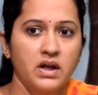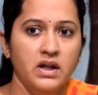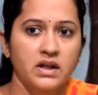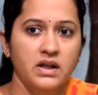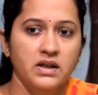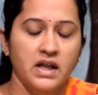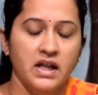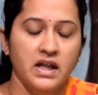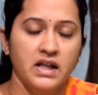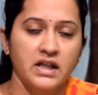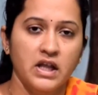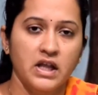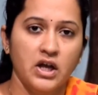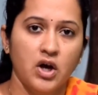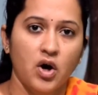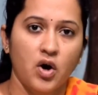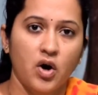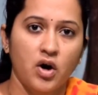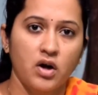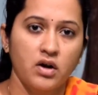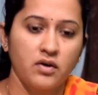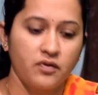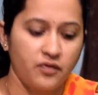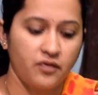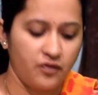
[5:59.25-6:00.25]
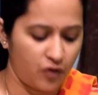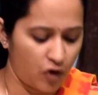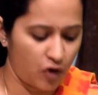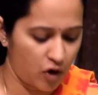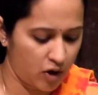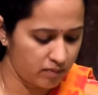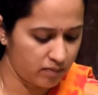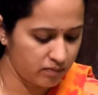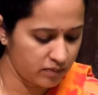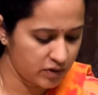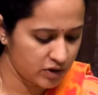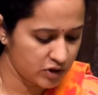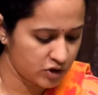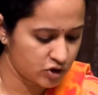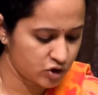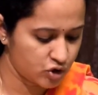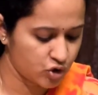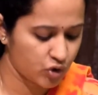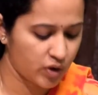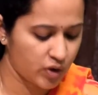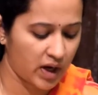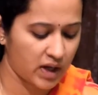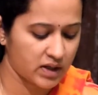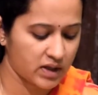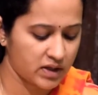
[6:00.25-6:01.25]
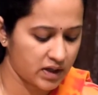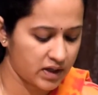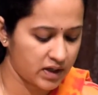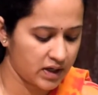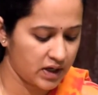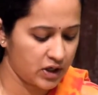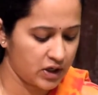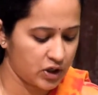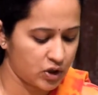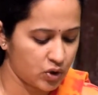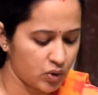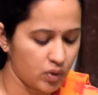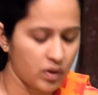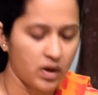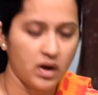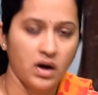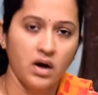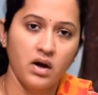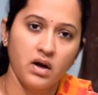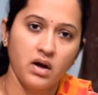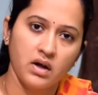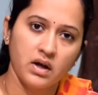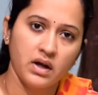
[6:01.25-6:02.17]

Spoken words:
then they all form together into a